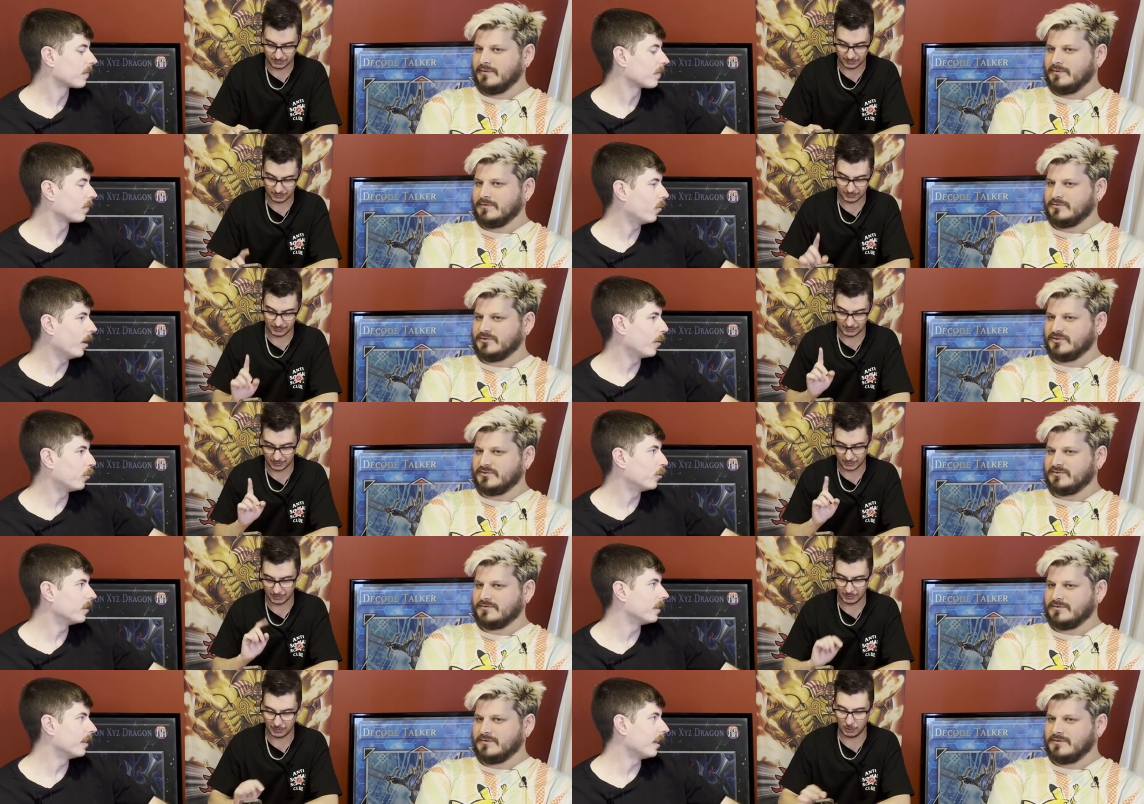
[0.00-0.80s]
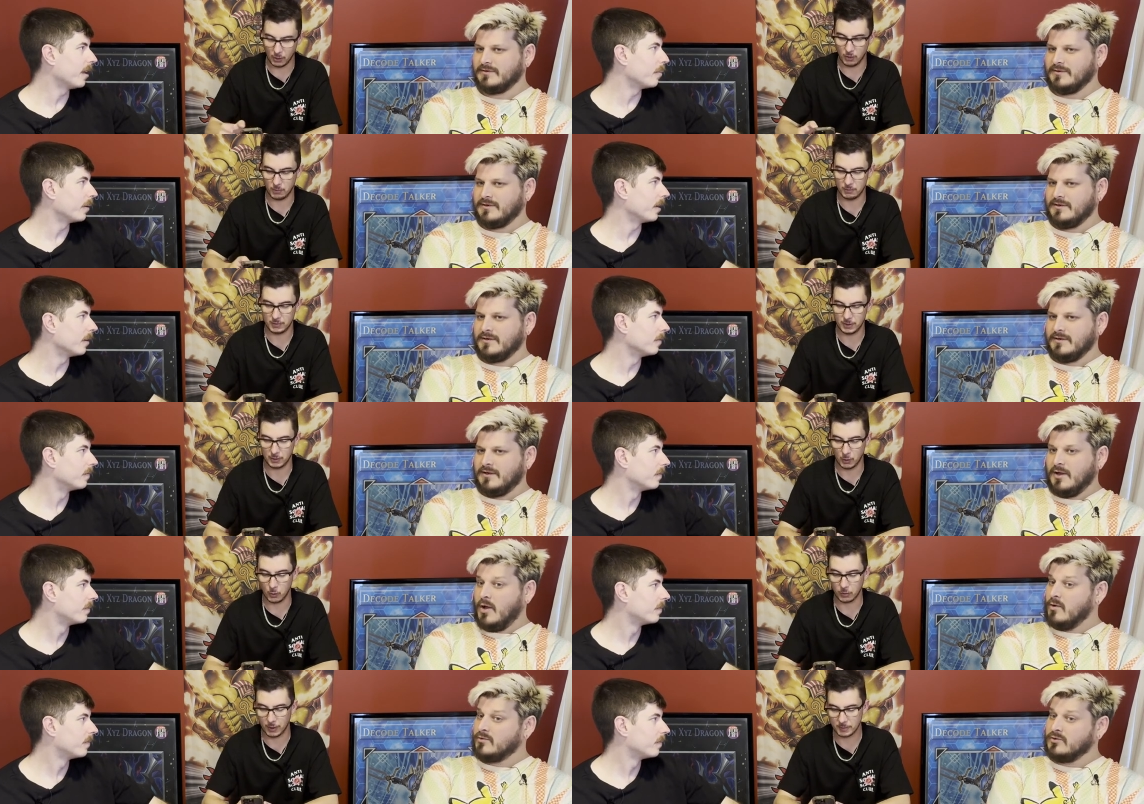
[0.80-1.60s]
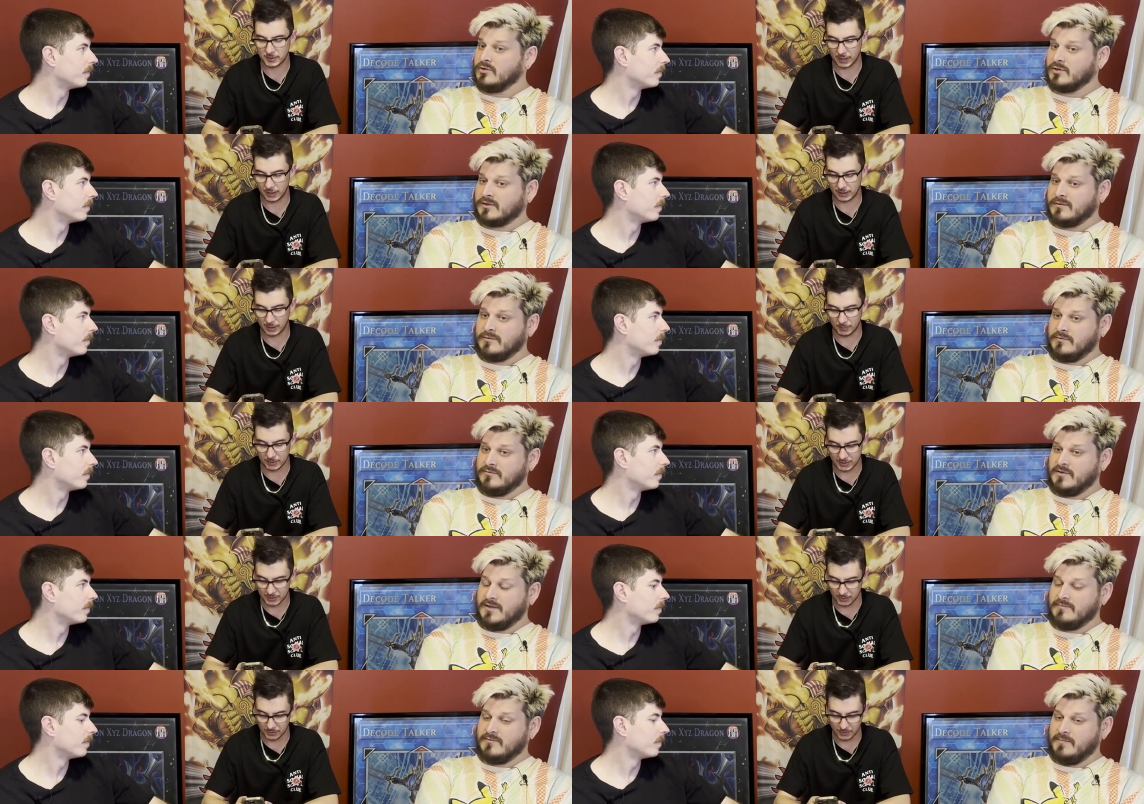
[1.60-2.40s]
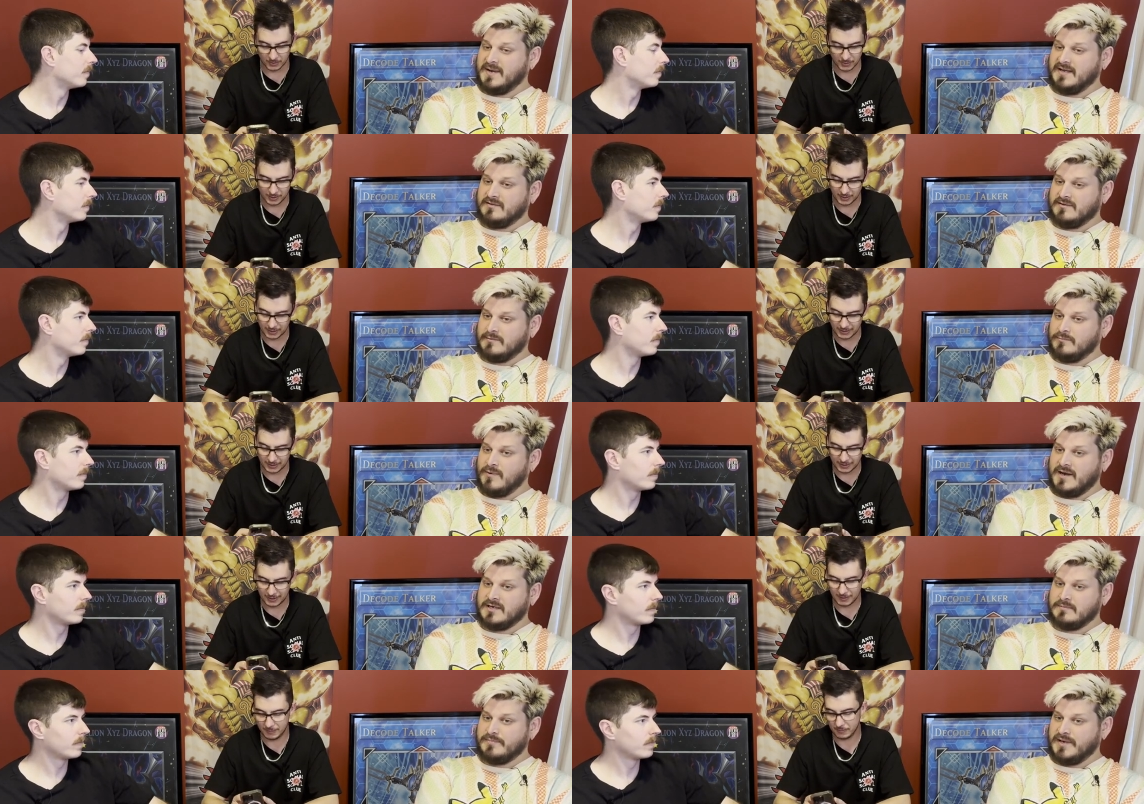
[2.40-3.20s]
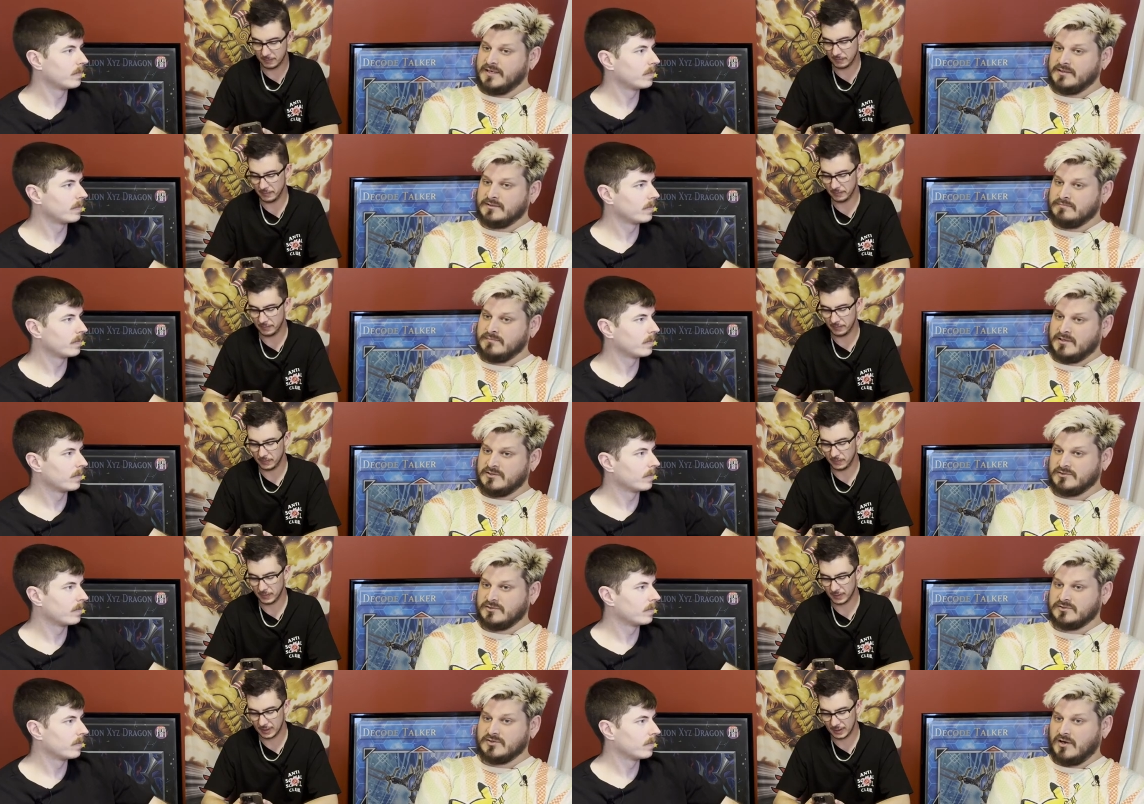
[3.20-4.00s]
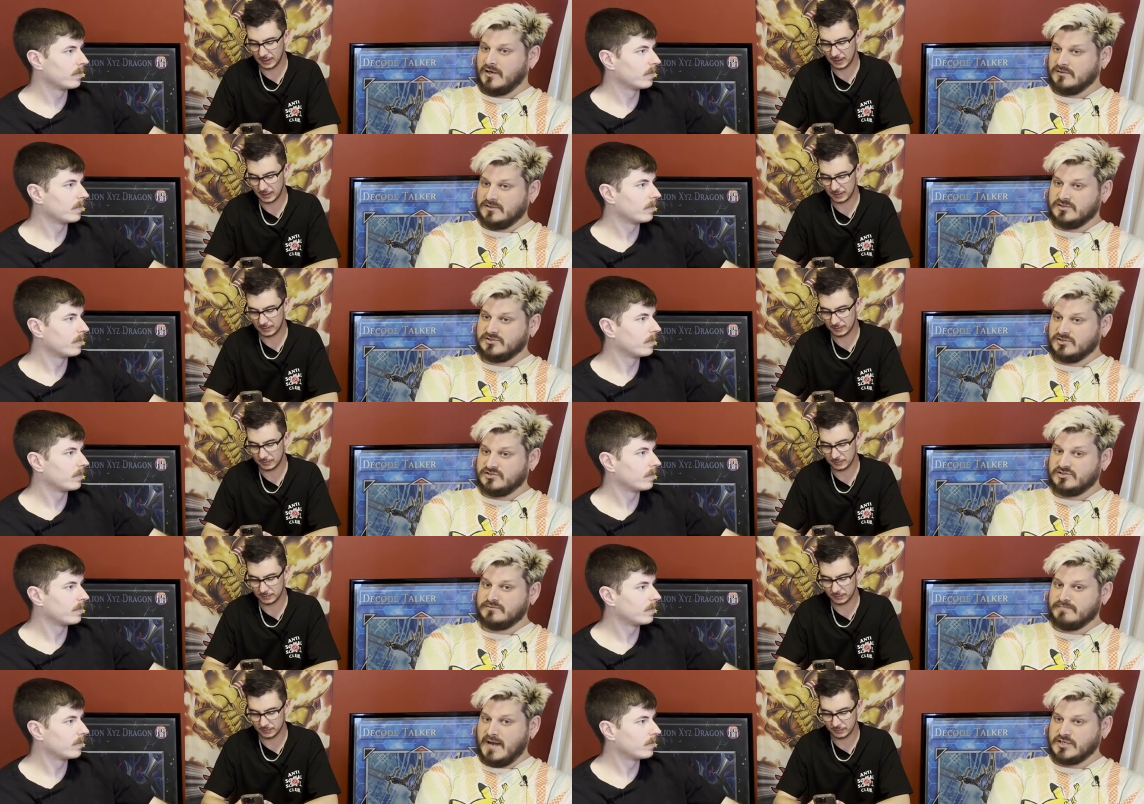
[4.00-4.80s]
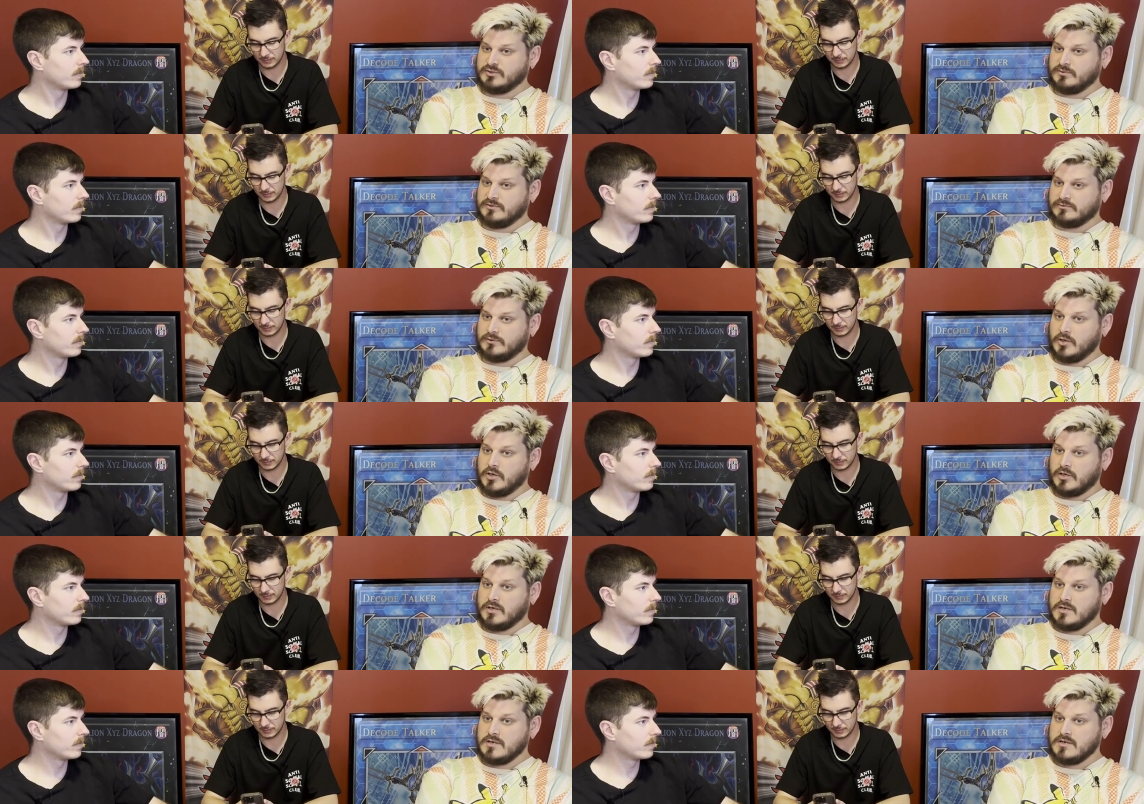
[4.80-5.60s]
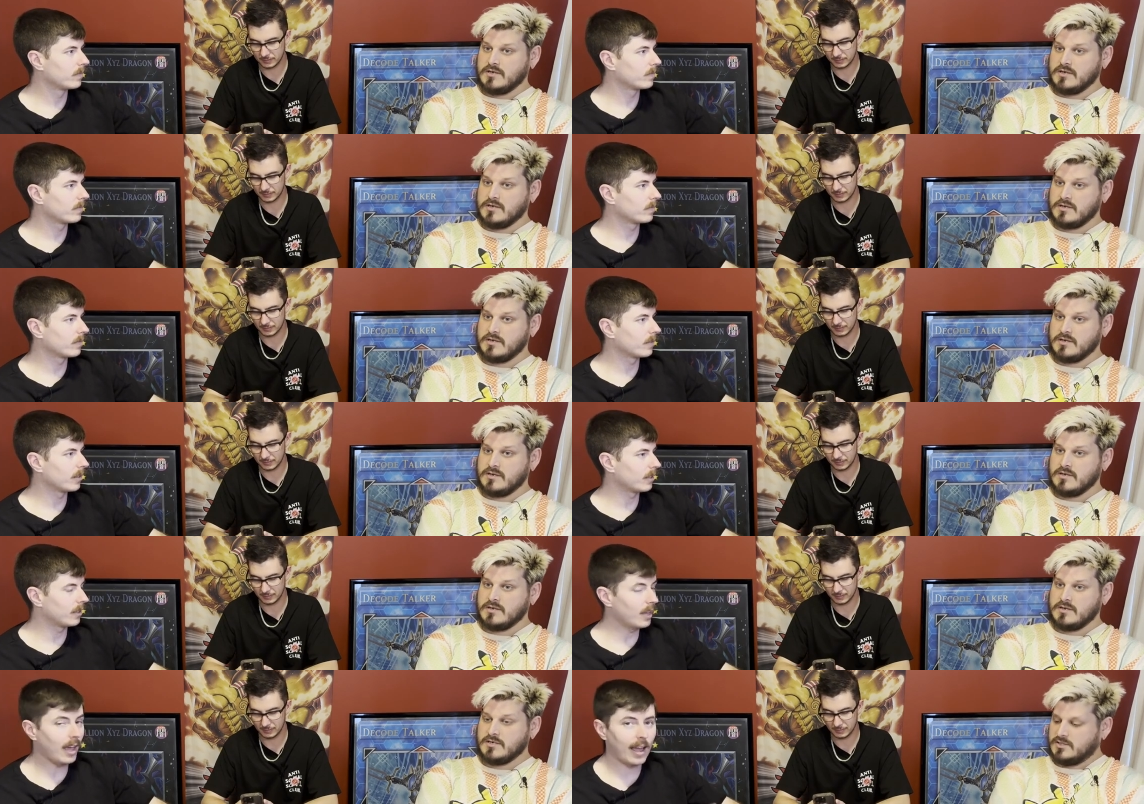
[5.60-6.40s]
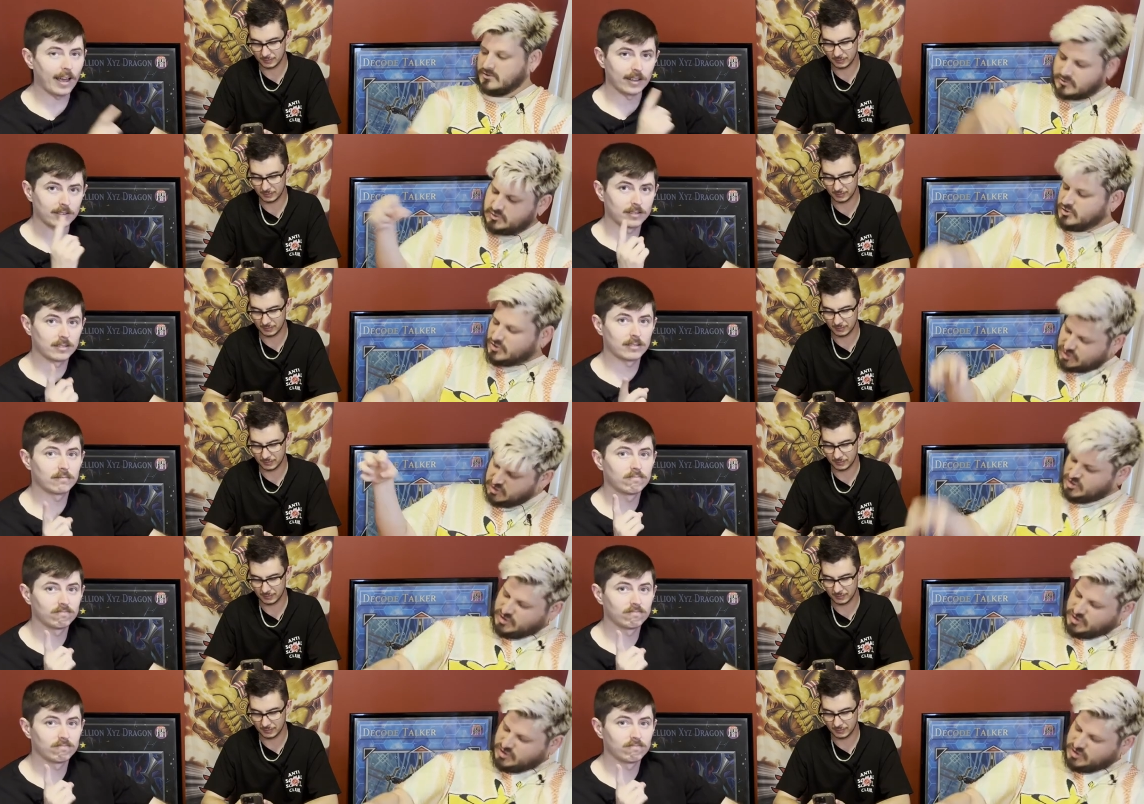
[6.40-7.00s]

Speaker 1: Why Just- wouldn't they Law, be? Law
Speaker 2: update Look, coming the- soon. I mean, the way to beat a mahjong tile is just smash it with a rock.
Speaker 1: Yes.